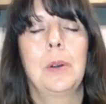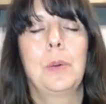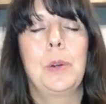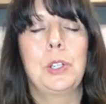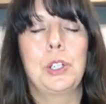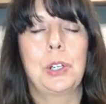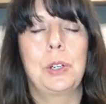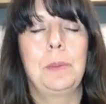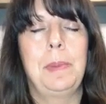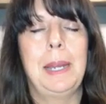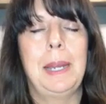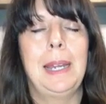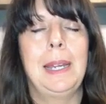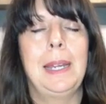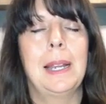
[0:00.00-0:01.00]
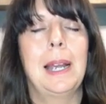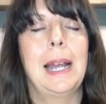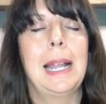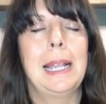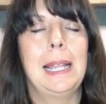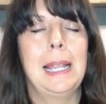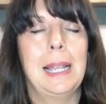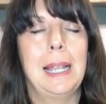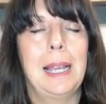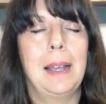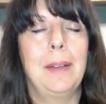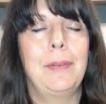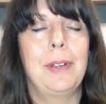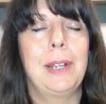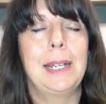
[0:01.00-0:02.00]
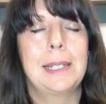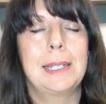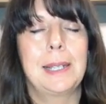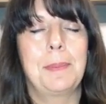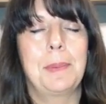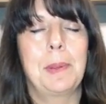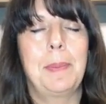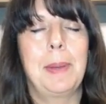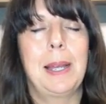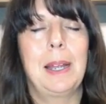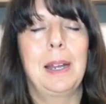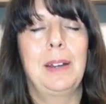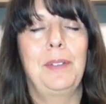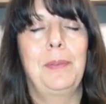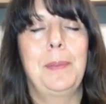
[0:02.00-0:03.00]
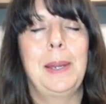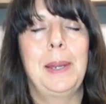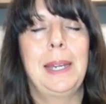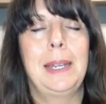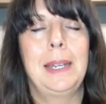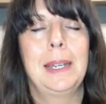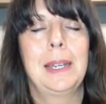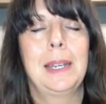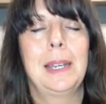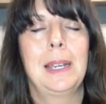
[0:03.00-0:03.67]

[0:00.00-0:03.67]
which could be, I love and accept the part of me